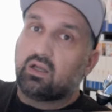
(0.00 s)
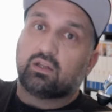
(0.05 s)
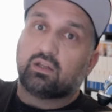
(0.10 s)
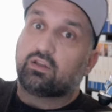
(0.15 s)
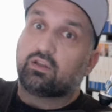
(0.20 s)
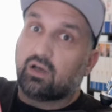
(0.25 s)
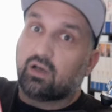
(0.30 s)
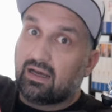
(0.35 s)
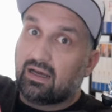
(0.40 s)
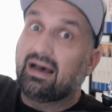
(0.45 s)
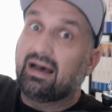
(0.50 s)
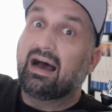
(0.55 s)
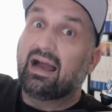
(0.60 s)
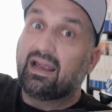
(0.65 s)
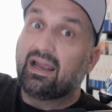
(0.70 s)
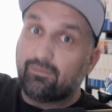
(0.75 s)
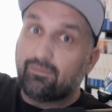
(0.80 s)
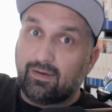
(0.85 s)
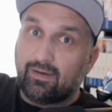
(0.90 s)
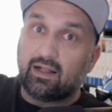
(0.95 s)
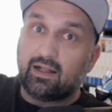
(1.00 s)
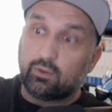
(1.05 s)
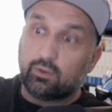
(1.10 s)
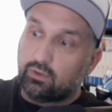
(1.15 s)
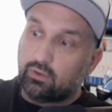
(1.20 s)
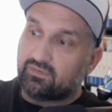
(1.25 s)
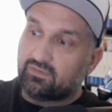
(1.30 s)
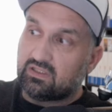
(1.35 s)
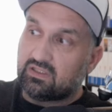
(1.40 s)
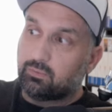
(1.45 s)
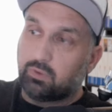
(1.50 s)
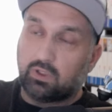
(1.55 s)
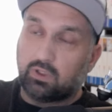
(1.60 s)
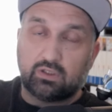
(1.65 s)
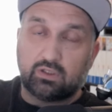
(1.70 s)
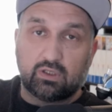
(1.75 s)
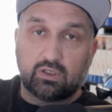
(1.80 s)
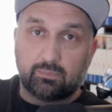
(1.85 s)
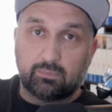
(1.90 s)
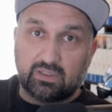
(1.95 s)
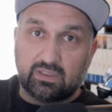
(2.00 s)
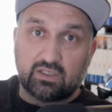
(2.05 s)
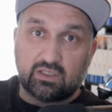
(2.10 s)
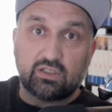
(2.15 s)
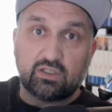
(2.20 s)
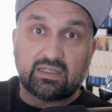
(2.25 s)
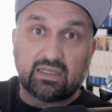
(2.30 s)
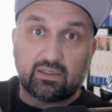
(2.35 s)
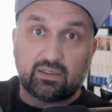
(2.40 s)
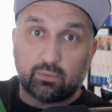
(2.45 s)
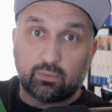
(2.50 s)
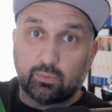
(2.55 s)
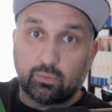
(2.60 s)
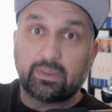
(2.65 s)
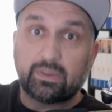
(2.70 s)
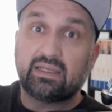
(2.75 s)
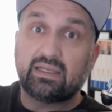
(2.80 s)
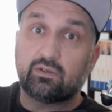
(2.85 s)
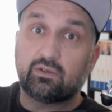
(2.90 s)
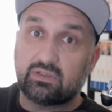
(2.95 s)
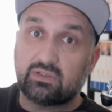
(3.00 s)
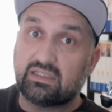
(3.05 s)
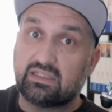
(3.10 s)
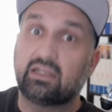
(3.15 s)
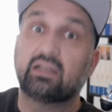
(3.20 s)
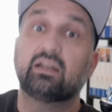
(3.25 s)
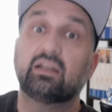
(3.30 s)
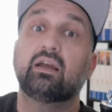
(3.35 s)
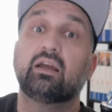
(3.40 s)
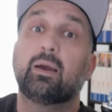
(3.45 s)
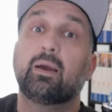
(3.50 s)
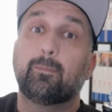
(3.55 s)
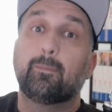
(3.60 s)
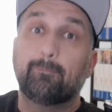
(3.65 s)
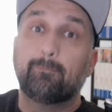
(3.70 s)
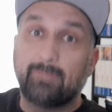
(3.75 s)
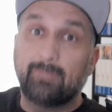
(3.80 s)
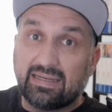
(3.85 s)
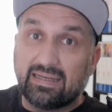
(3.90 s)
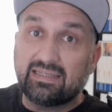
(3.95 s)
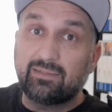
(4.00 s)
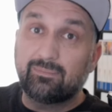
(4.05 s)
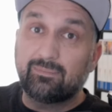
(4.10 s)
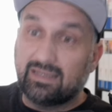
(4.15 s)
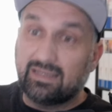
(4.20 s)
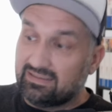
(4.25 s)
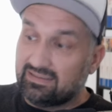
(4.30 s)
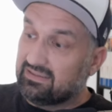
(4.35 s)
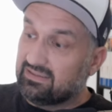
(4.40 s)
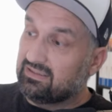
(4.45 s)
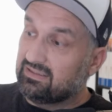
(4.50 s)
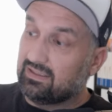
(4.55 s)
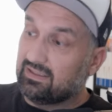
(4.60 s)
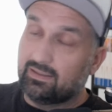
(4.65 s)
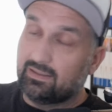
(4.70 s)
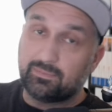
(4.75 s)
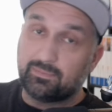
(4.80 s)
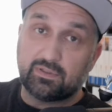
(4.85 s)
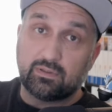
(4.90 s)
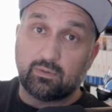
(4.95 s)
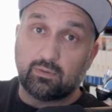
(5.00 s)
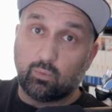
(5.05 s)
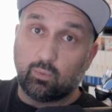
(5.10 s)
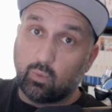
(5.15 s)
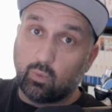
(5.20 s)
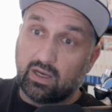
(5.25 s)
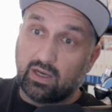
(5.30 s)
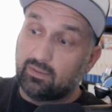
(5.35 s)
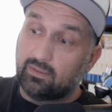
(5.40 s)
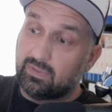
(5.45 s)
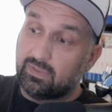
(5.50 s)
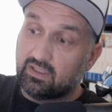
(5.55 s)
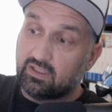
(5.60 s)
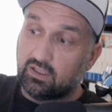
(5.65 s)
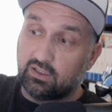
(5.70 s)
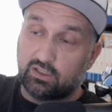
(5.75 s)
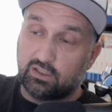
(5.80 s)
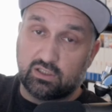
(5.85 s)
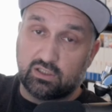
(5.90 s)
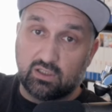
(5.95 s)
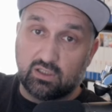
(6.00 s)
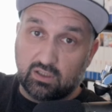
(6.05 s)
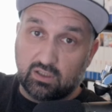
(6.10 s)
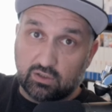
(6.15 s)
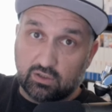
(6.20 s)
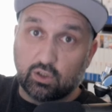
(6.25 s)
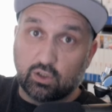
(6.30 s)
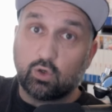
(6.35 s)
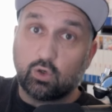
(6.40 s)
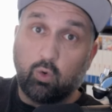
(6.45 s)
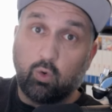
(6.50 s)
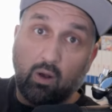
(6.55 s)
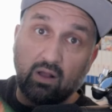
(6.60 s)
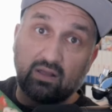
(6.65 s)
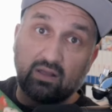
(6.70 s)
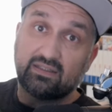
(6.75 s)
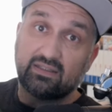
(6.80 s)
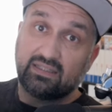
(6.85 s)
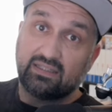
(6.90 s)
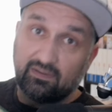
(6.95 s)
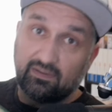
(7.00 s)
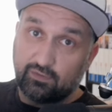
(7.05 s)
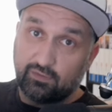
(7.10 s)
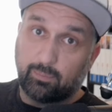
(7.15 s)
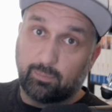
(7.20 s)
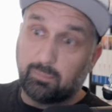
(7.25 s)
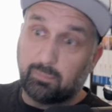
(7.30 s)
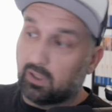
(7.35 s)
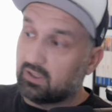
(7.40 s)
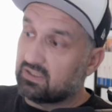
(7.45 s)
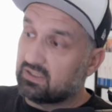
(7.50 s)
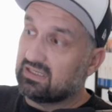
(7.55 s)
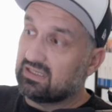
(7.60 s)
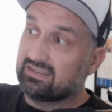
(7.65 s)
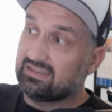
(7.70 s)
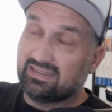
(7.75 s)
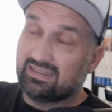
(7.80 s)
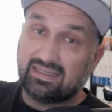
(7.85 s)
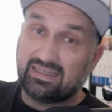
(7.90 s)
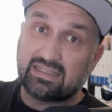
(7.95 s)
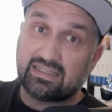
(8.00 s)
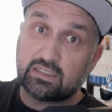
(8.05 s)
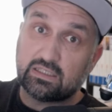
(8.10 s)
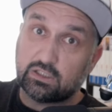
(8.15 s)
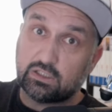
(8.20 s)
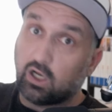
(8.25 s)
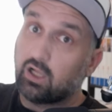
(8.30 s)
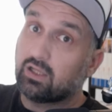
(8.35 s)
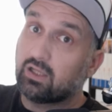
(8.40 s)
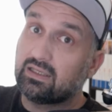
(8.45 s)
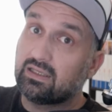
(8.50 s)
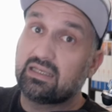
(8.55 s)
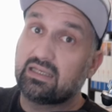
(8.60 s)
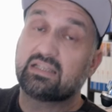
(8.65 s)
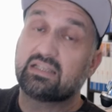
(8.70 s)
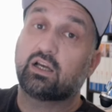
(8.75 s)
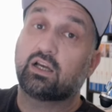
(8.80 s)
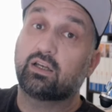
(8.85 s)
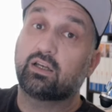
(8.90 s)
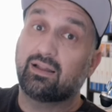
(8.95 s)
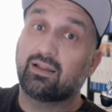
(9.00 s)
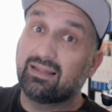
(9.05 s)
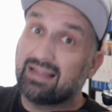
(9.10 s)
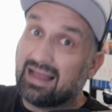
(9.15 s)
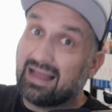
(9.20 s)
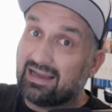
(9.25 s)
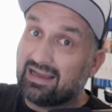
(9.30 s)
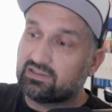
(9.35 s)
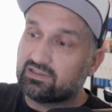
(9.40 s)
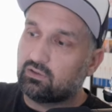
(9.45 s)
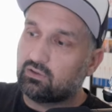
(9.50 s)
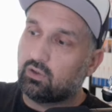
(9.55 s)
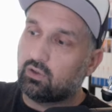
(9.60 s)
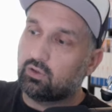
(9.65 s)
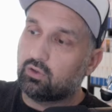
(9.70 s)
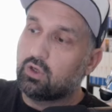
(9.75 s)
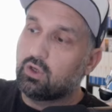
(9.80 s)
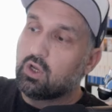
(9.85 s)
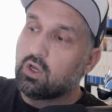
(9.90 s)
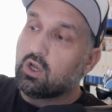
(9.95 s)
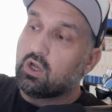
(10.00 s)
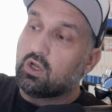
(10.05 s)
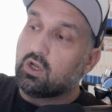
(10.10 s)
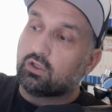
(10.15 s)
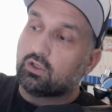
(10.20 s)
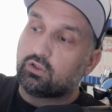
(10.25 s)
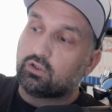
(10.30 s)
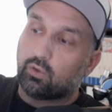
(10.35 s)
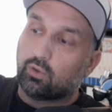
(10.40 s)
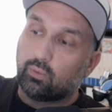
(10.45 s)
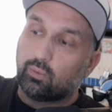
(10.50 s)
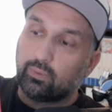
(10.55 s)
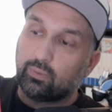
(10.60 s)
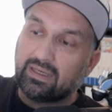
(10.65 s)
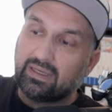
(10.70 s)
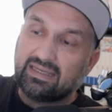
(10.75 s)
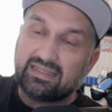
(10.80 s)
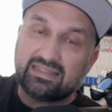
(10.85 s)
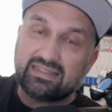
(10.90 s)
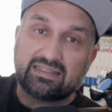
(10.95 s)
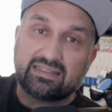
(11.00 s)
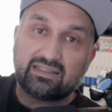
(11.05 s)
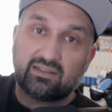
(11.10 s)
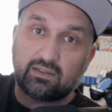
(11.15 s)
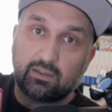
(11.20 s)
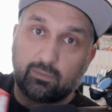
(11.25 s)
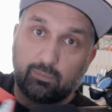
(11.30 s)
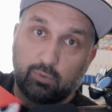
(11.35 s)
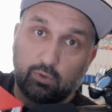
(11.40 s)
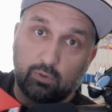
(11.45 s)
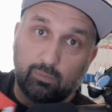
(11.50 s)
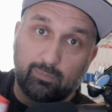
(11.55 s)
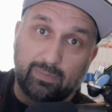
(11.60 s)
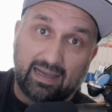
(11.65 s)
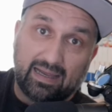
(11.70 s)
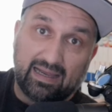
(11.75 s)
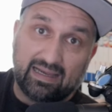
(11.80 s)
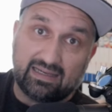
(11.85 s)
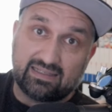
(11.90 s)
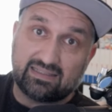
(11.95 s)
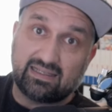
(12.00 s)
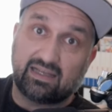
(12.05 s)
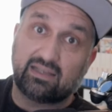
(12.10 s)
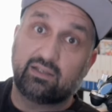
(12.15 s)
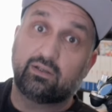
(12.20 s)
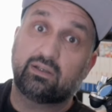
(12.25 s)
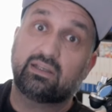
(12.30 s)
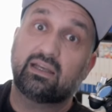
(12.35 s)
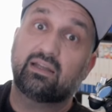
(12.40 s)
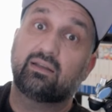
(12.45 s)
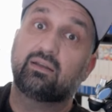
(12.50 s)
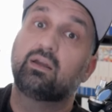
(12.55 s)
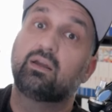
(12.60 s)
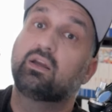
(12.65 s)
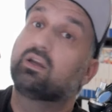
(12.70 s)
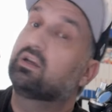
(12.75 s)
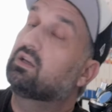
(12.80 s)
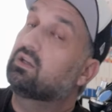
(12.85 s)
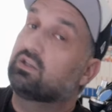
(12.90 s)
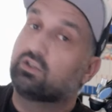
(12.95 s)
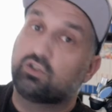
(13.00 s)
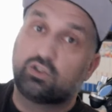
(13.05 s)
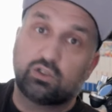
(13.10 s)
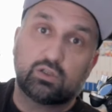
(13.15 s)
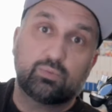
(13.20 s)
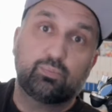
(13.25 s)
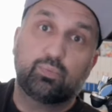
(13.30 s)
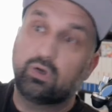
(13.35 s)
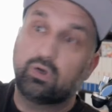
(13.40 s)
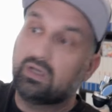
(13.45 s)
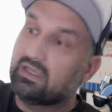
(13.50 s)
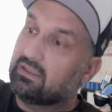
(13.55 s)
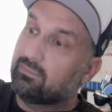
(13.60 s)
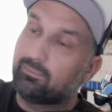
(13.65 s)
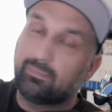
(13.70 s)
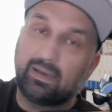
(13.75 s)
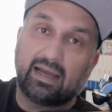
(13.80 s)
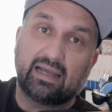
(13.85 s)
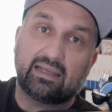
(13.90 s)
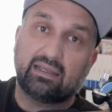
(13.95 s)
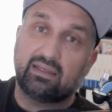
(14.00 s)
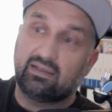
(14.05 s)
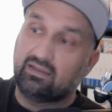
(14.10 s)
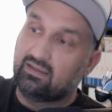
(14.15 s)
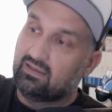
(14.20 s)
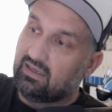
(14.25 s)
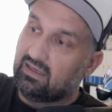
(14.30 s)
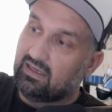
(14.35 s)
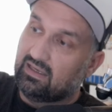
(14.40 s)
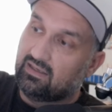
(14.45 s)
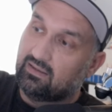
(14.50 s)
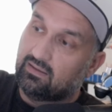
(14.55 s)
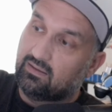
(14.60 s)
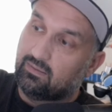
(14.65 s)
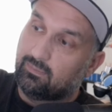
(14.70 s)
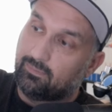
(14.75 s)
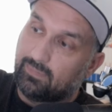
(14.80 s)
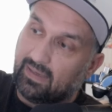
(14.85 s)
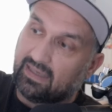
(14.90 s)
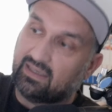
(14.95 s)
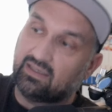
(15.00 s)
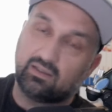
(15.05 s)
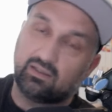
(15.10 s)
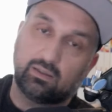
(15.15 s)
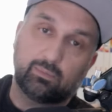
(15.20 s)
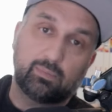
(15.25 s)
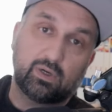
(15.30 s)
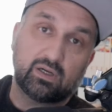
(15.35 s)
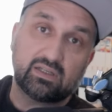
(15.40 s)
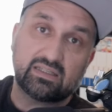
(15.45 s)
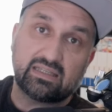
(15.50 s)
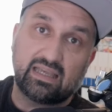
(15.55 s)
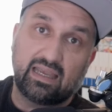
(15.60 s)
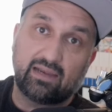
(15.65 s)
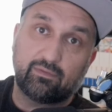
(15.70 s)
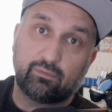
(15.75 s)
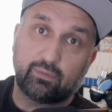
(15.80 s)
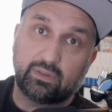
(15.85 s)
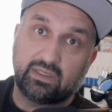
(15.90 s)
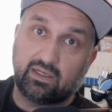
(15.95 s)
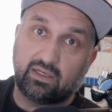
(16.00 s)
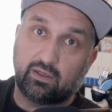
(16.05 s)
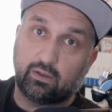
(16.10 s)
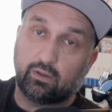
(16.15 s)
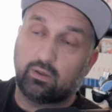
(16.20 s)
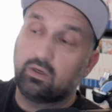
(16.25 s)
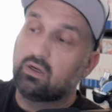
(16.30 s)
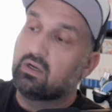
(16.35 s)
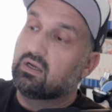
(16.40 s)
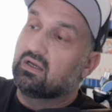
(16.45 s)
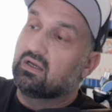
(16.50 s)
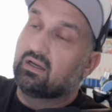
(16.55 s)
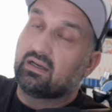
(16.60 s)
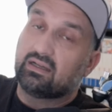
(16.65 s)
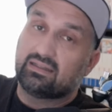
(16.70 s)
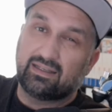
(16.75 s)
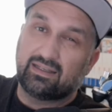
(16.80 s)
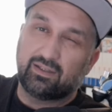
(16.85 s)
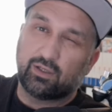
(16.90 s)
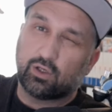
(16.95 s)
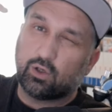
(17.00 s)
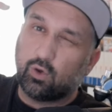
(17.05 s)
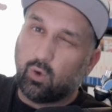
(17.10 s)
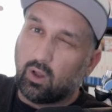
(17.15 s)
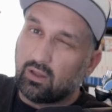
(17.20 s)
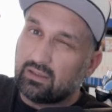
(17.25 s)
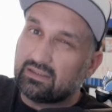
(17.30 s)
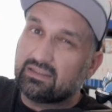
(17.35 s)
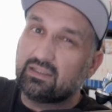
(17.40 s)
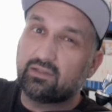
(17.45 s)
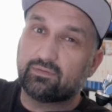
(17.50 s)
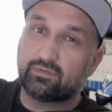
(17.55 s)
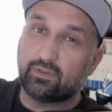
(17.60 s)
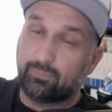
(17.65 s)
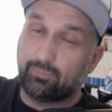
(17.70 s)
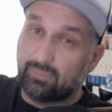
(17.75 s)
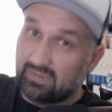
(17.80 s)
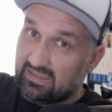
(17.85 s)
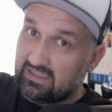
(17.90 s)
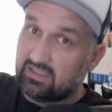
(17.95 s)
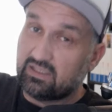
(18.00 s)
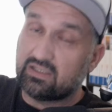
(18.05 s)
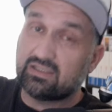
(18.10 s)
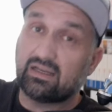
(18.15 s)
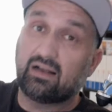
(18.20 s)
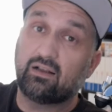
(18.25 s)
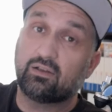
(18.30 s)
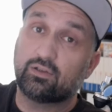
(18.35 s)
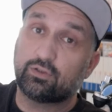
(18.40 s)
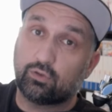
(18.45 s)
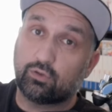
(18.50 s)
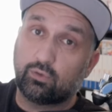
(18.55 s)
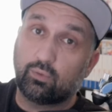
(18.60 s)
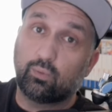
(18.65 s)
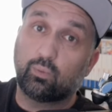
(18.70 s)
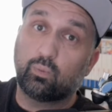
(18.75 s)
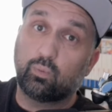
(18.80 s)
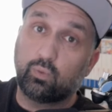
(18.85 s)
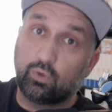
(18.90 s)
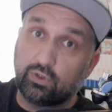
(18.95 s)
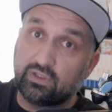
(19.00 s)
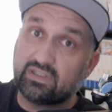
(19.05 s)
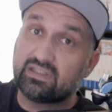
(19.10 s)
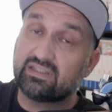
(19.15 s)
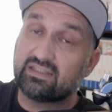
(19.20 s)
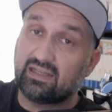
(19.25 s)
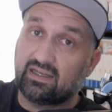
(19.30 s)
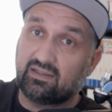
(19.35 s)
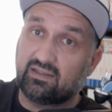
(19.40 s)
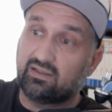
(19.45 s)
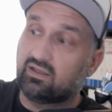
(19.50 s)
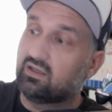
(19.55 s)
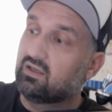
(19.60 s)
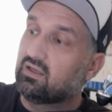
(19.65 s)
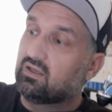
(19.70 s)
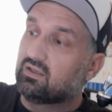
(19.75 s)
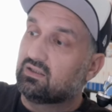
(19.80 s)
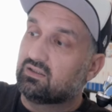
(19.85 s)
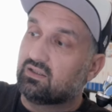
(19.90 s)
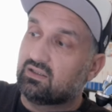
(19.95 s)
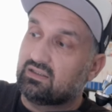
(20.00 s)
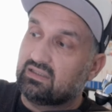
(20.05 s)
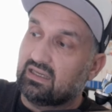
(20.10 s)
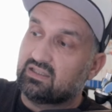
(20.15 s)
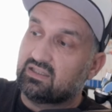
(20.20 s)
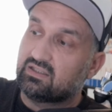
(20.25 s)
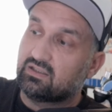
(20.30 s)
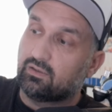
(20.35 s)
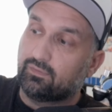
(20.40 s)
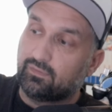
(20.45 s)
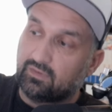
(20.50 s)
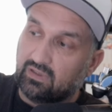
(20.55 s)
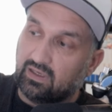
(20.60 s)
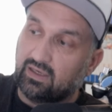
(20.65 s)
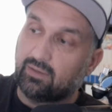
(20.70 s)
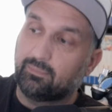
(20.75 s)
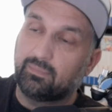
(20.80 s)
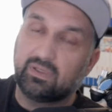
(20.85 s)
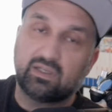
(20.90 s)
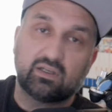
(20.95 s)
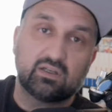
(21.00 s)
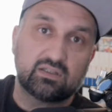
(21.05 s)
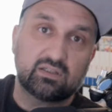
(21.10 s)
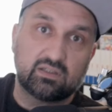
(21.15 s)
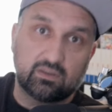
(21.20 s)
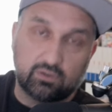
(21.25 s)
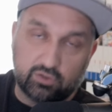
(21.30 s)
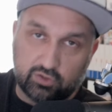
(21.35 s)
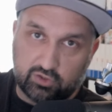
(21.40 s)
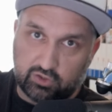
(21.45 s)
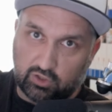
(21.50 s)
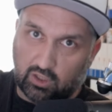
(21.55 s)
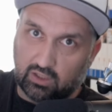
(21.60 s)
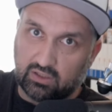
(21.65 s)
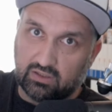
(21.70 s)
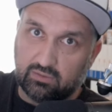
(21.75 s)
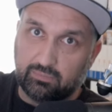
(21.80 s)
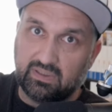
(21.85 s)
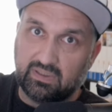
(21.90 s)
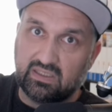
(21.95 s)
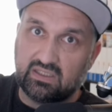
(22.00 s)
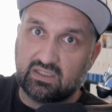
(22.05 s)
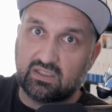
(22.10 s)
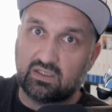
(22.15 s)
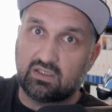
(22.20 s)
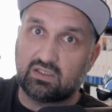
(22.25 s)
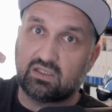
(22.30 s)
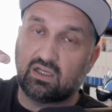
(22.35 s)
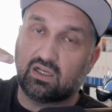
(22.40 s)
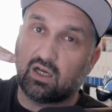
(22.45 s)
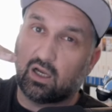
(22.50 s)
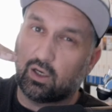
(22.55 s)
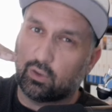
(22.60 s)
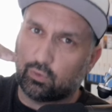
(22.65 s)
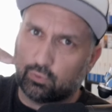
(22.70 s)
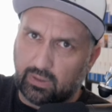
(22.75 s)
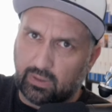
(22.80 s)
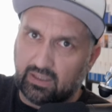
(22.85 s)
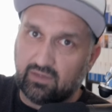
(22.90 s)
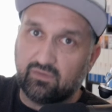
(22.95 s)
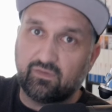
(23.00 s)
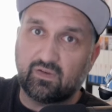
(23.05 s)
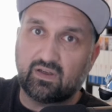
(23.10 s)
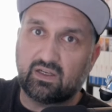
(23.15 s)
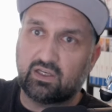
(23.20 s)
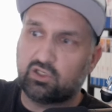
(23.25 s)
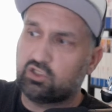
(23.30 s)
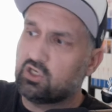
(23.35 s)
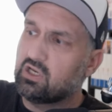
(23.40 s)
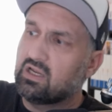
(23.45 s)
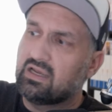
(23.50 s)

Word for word: The high value of this product, because you can reuse it many times. One, because the quality of the box, I think it's solid, it's gonna last long. The resealable bags that you can just put it back in the box every year. I think the quality of the pieces also would stand the test of time because they're solid pieces, they got a great finish.